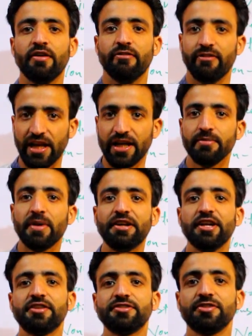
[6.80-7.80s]
Welcome my
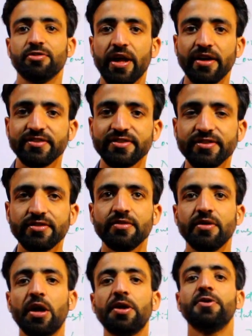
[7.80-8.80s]
dear students.
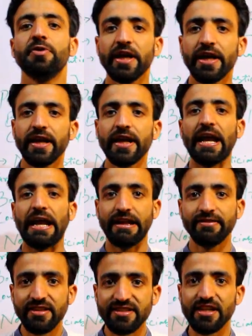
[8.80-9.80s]
Today
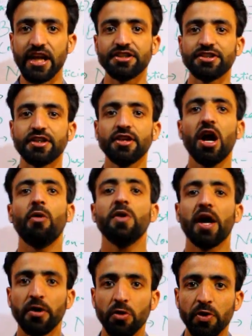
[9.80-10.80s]
in this lecture
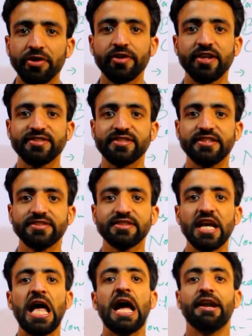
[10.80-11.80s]
we are going to discuss
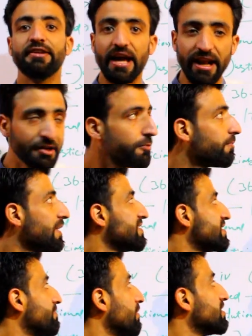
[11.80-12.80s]
directive
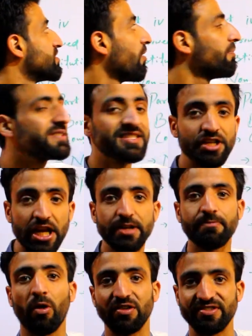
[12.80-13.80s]
principles of
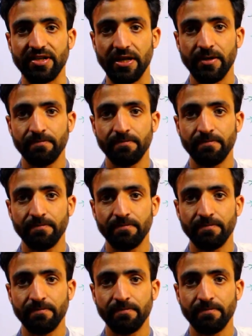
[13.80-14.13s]
state policy.